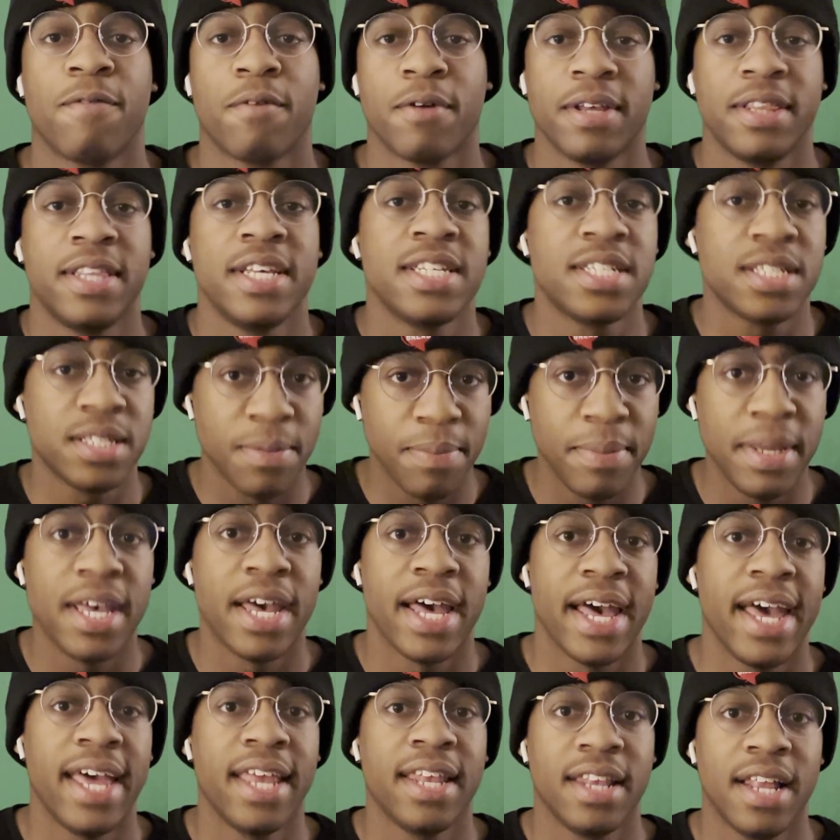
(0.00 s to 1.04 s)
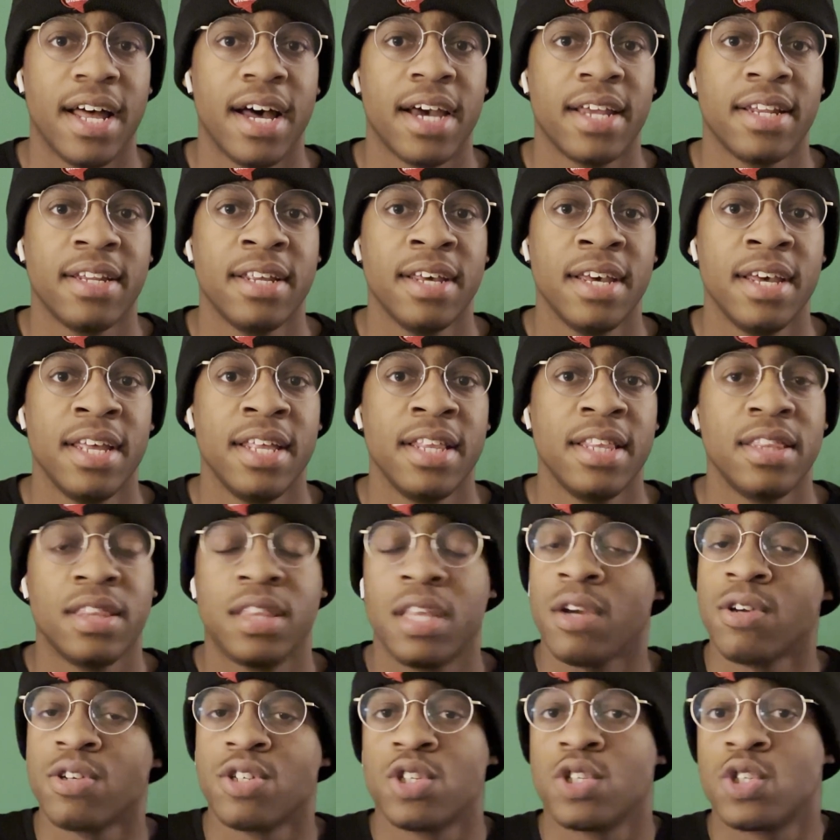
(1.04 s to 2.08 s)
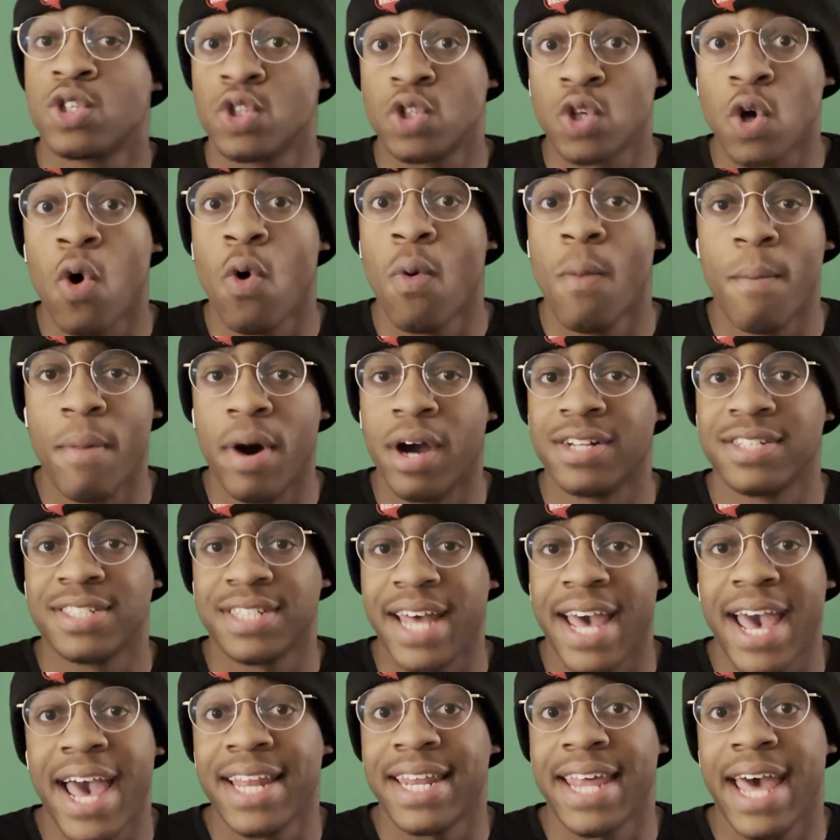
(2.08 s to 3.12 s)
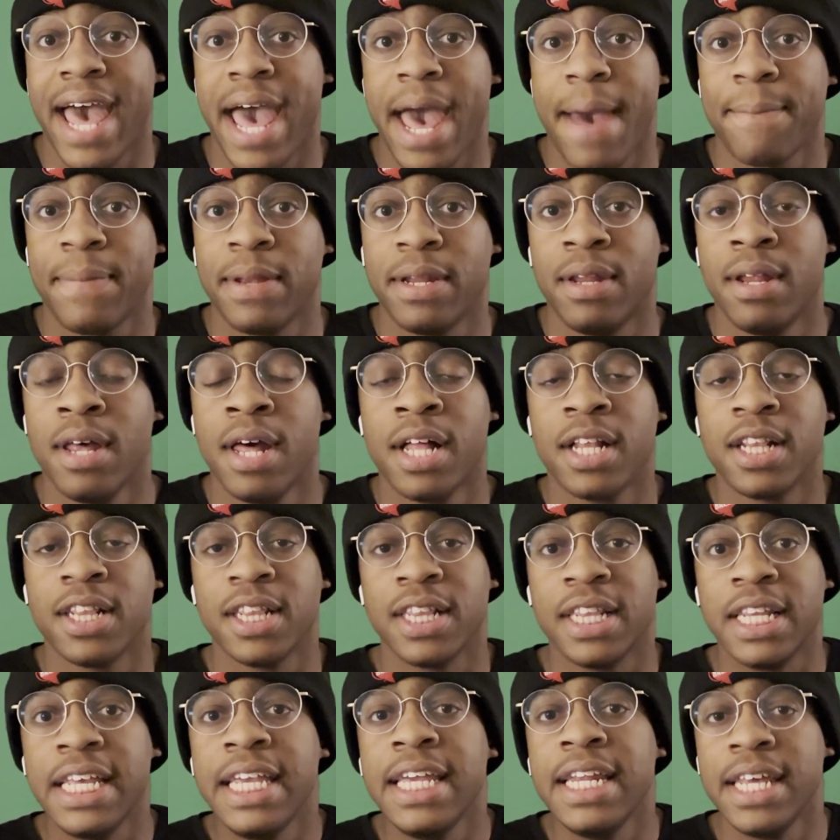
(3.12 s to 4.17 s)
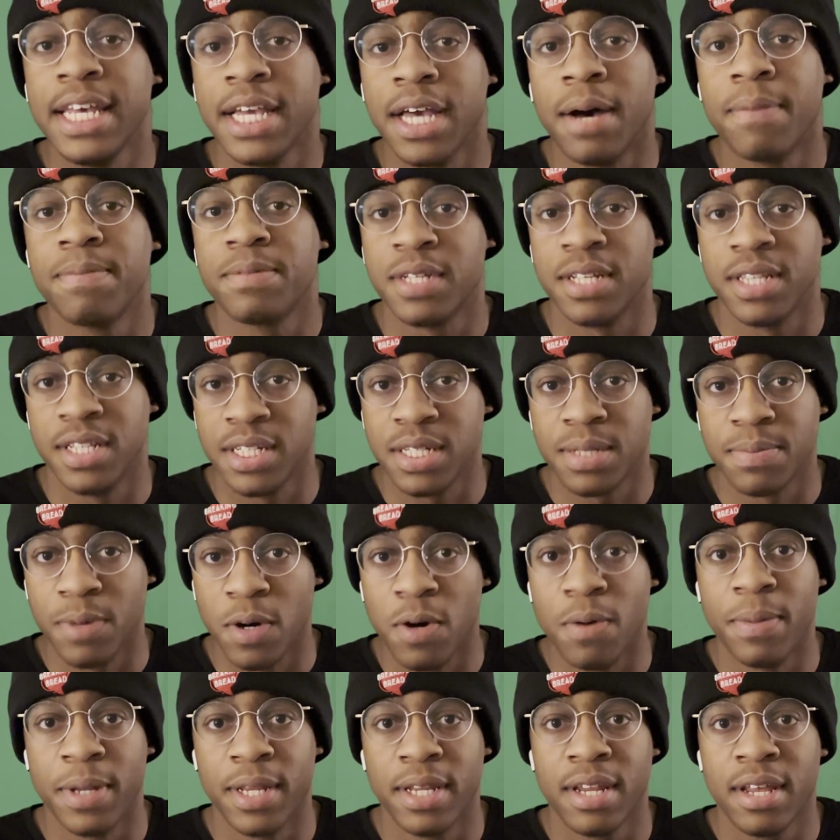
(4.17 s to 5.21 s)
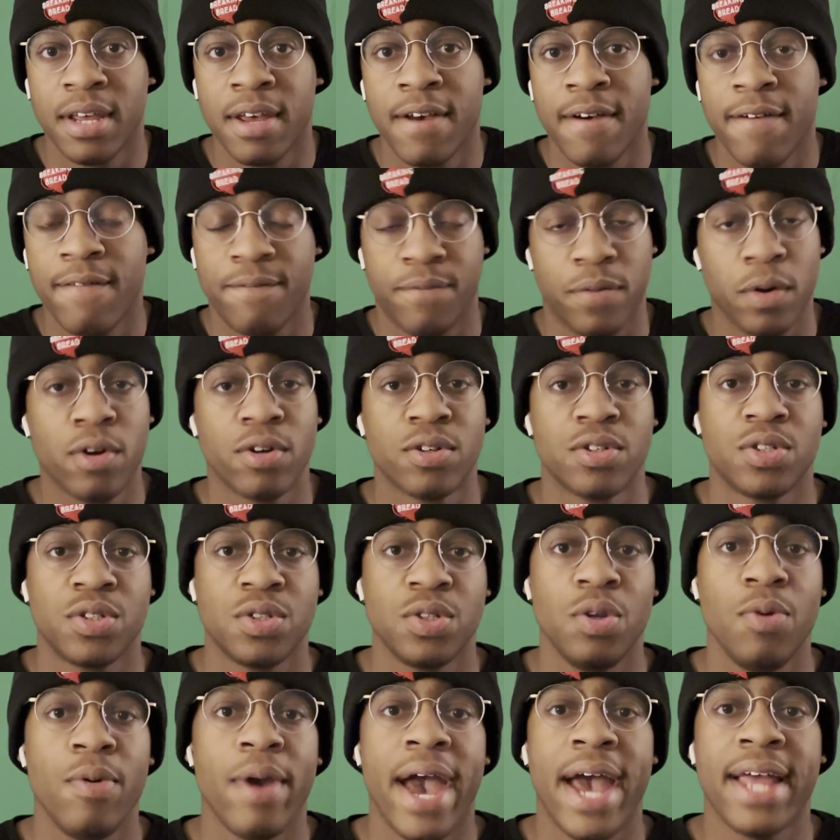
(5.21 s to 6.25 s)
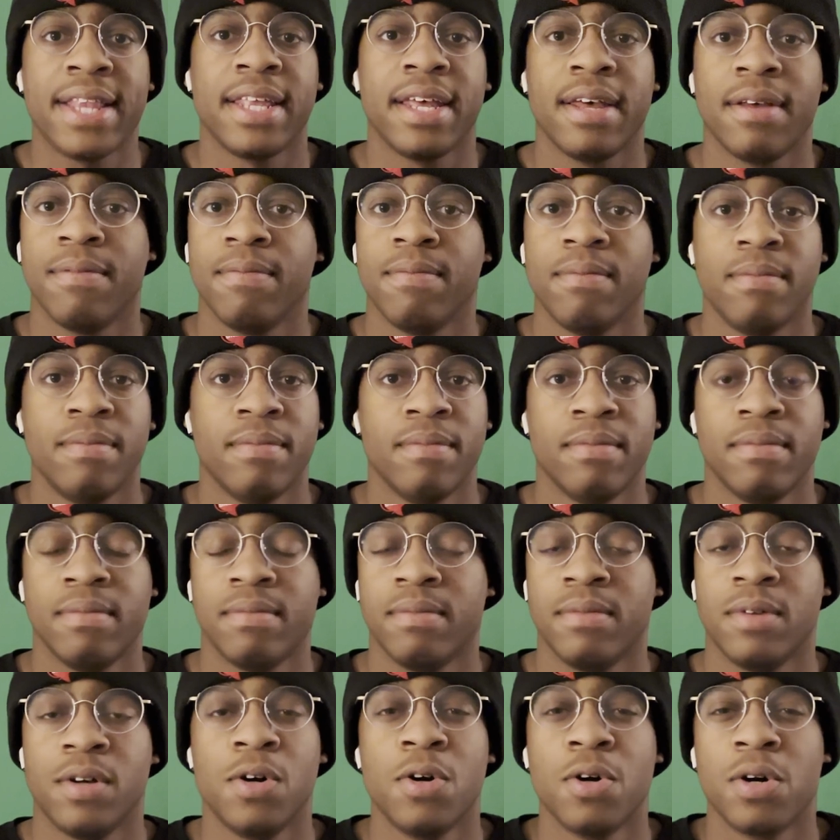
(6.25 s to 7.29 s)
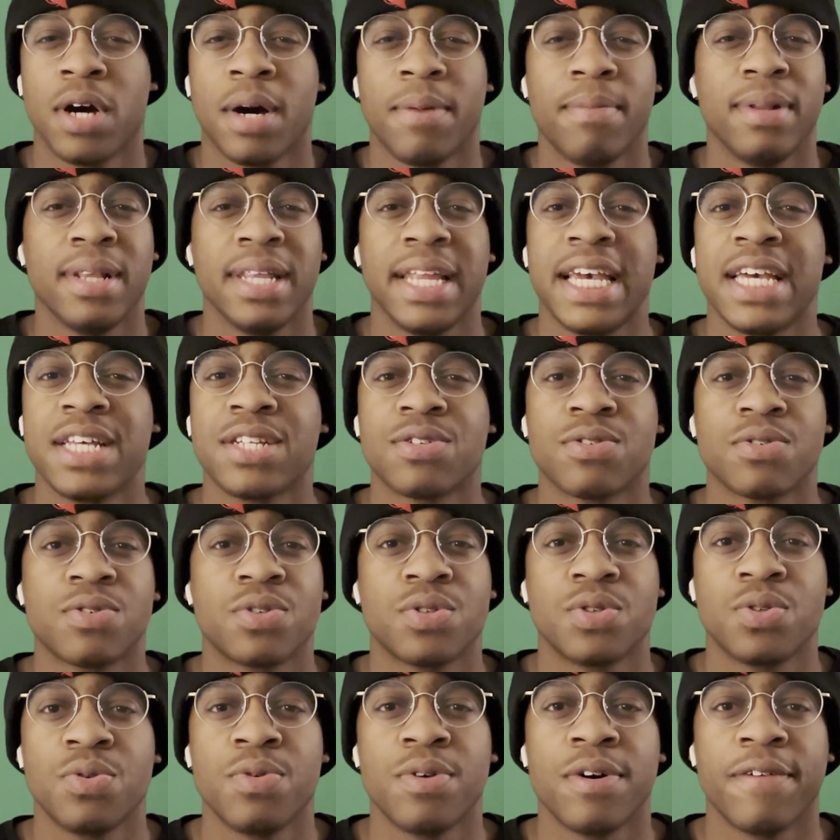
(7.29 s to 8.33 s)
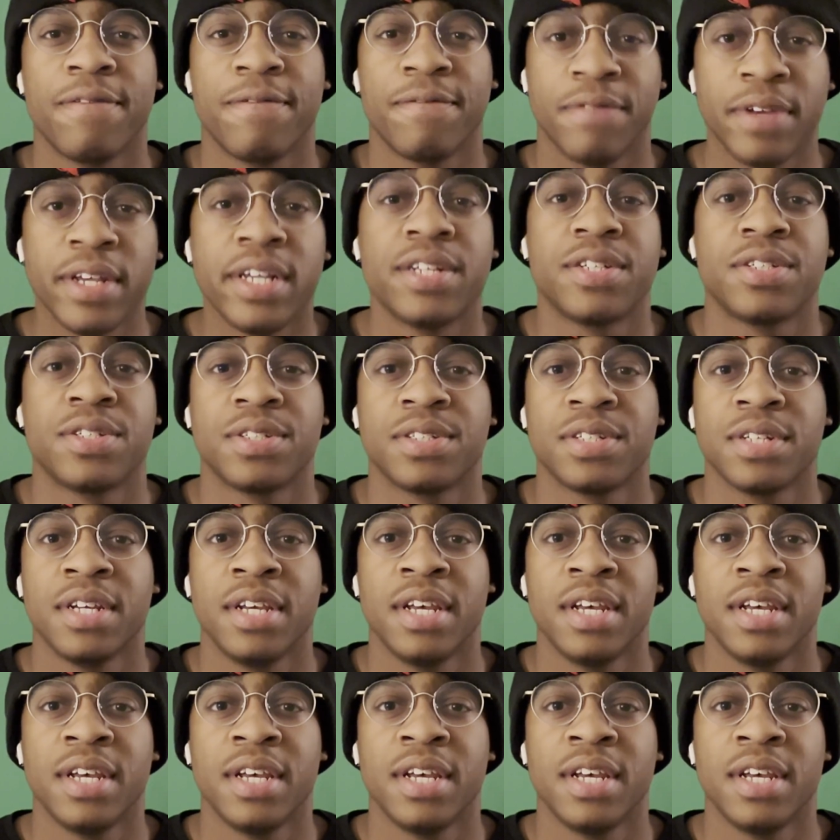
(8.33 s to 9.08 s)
this to be a headline, there's so much that had to happen leading up to this moment. First, you had to hook up lasers to a fish